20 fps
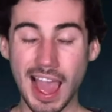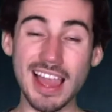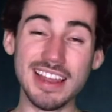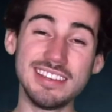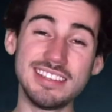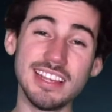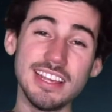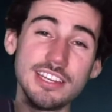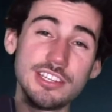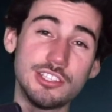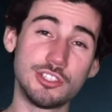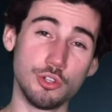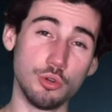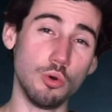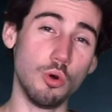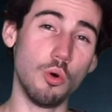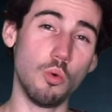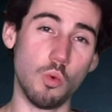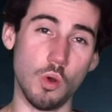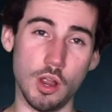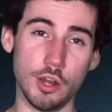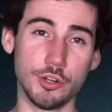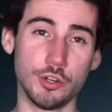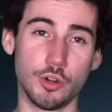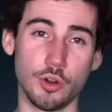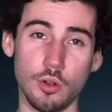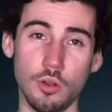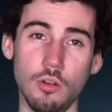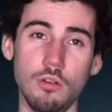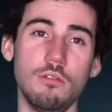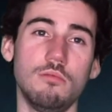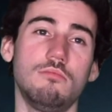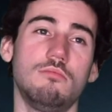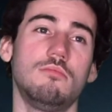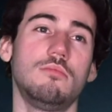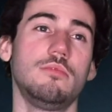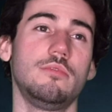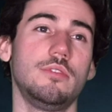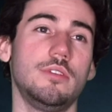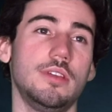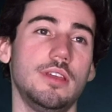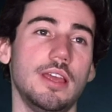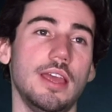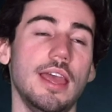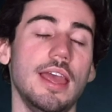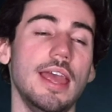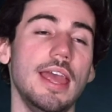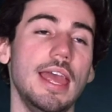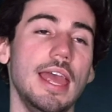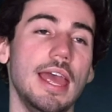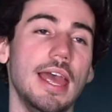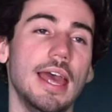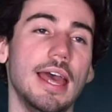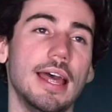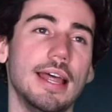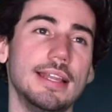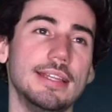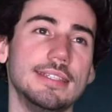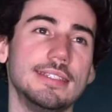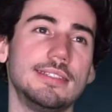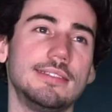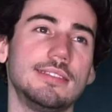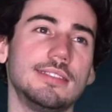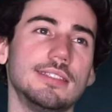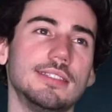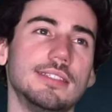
I did duel one girl, and